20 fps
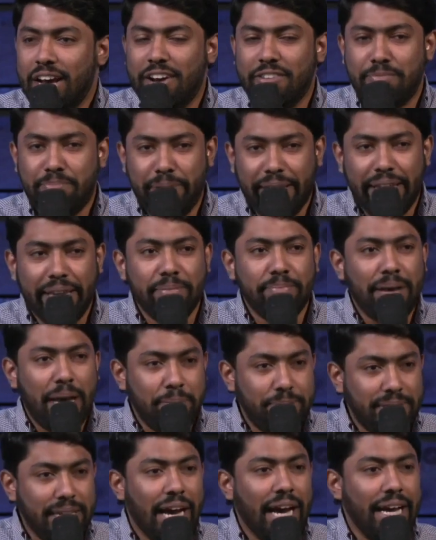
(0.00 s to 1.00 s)
of being
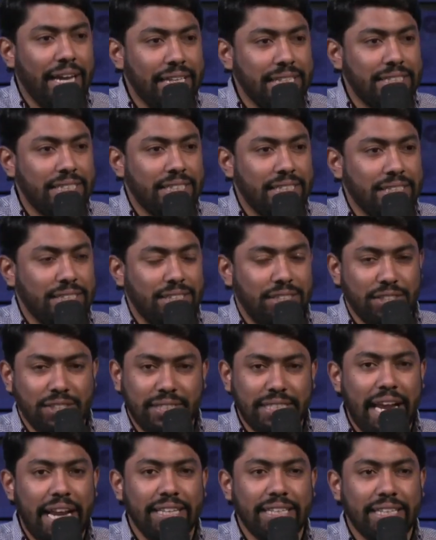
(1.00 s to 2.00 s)
baptized to
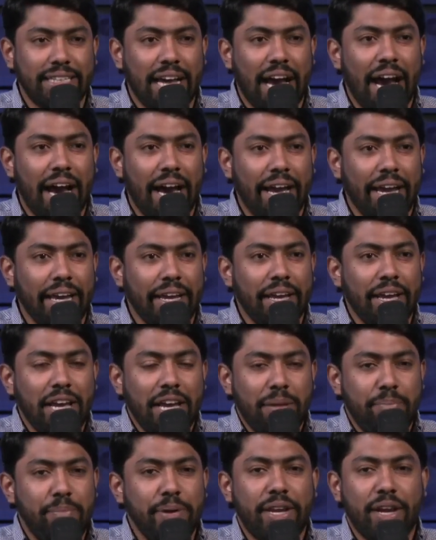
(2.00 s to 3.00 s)
say that I
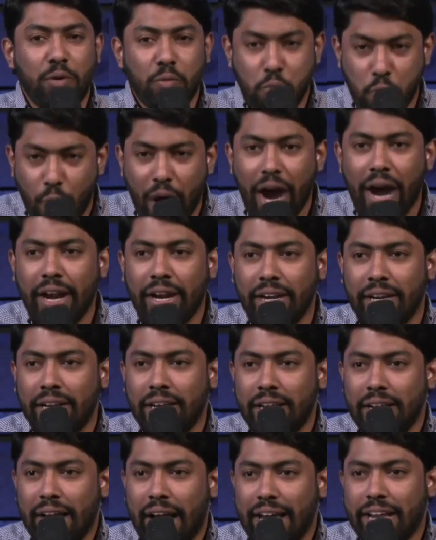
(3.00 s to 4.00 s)
become one.
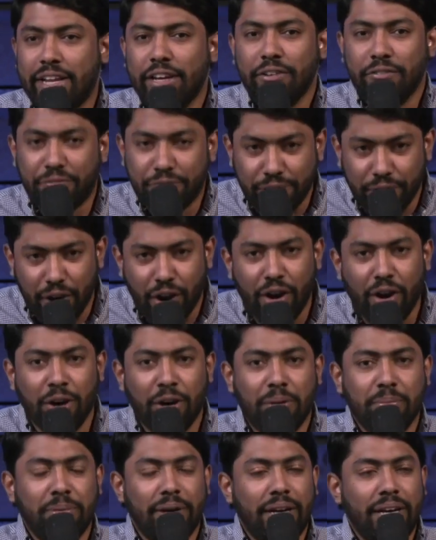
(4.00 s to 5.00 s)
I
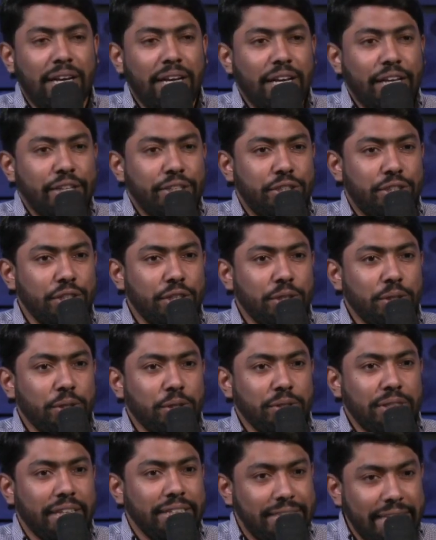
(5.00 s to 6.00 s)
conform
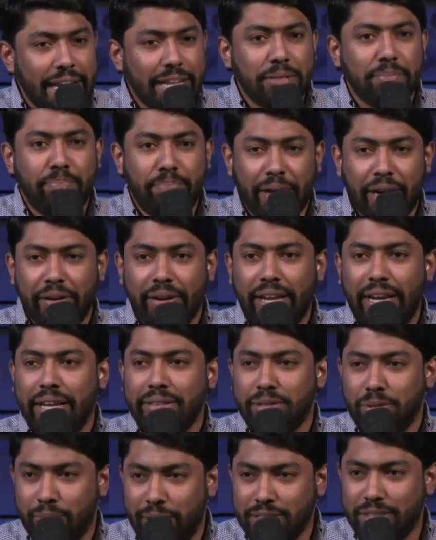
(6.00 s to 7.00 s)
to the death, burial,
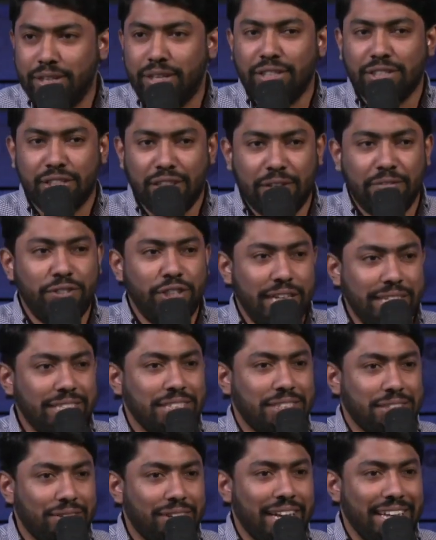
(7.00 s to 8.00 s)
and the resurrection of
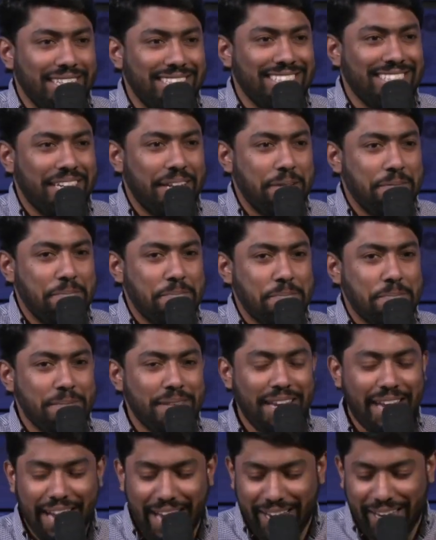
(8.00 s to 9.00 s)
Jesus Christ.
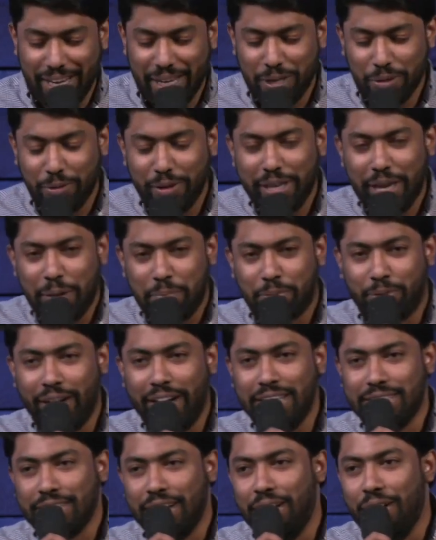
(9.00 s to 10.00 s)
Hallelujah.
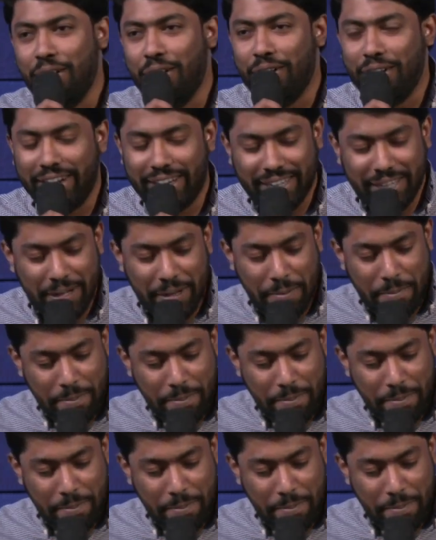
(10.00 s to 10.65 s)
Praise the Lord.